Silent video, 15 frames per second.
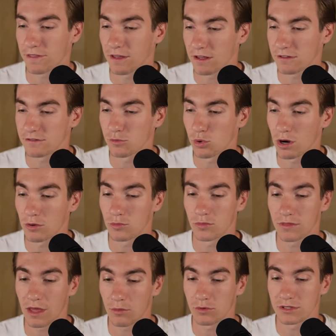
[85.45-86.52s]
things
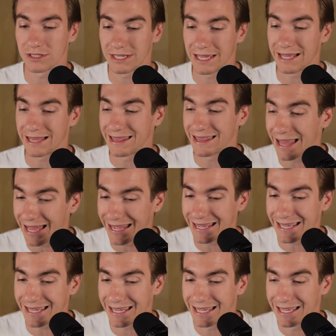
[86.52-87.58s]
that we're seeing.
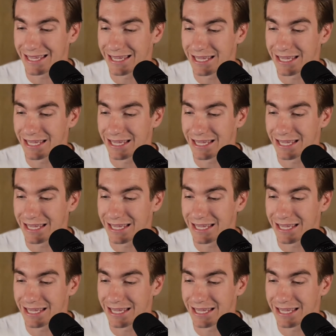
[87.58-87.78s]
Like